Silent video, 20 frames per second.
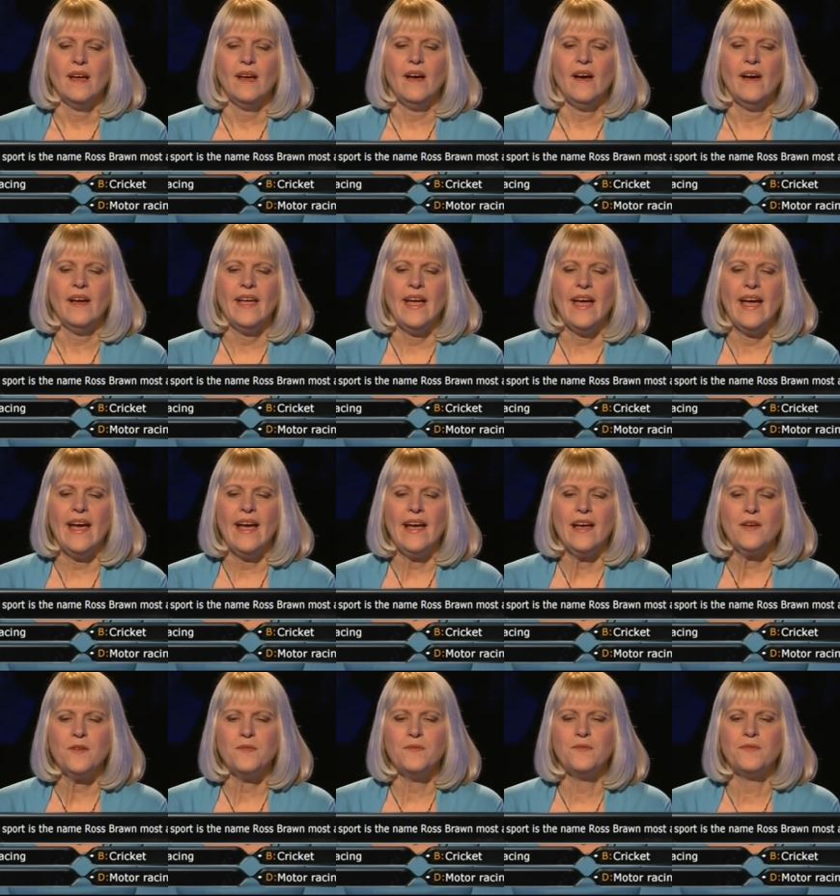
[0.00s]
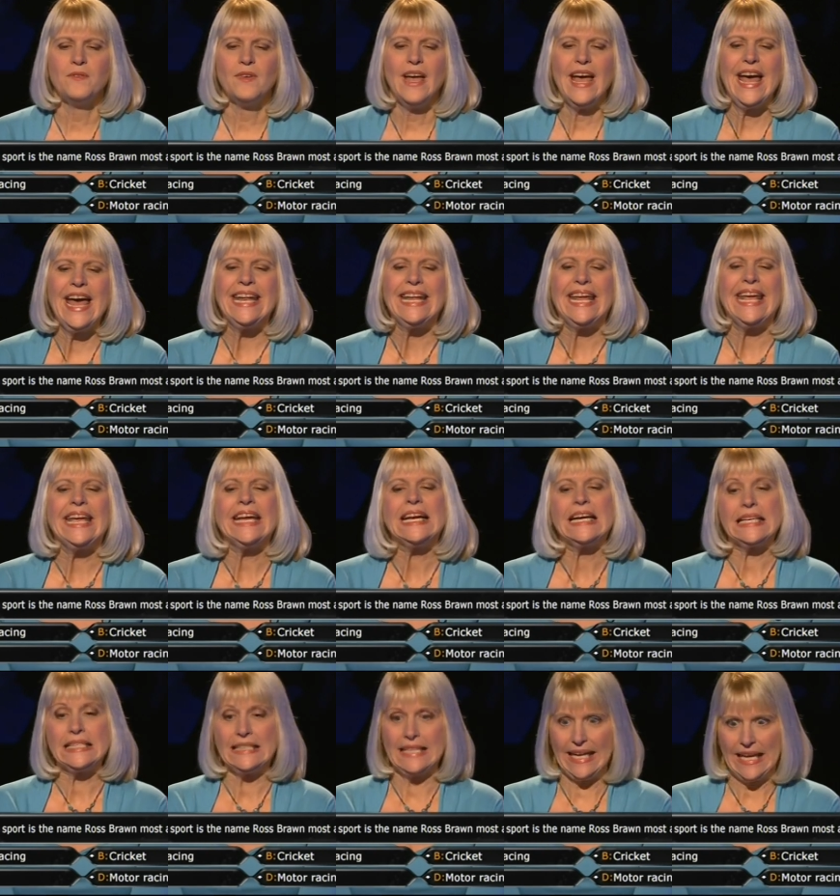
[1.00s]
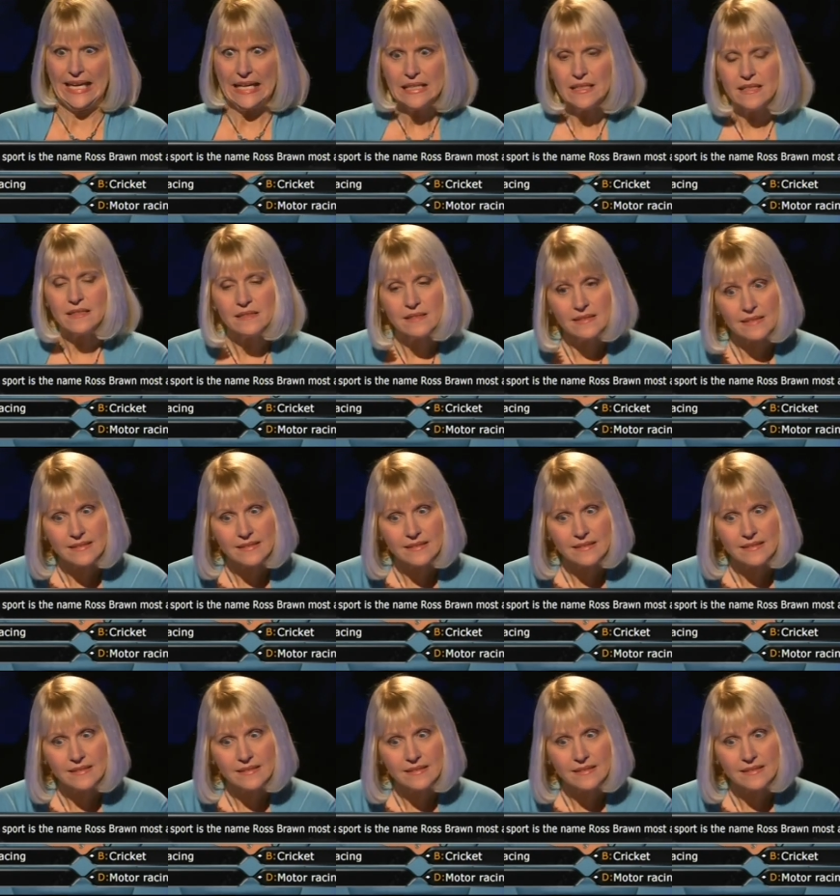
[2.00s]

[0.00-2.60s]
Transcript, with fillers: I have an inkling